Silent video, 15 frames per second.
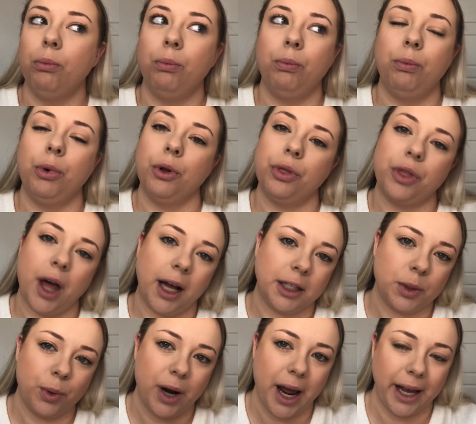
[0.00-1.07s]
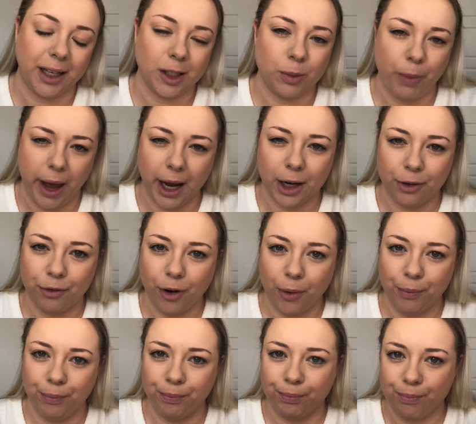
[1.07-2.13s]
but that's what I expect
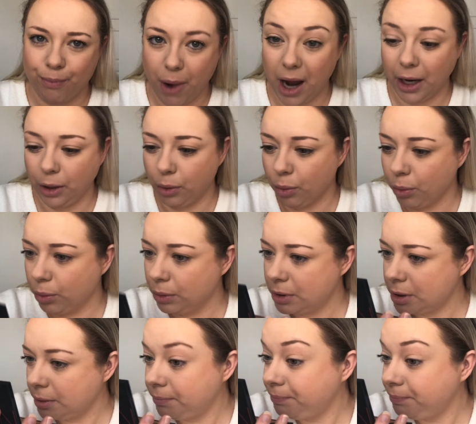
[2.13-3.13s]
from my nose.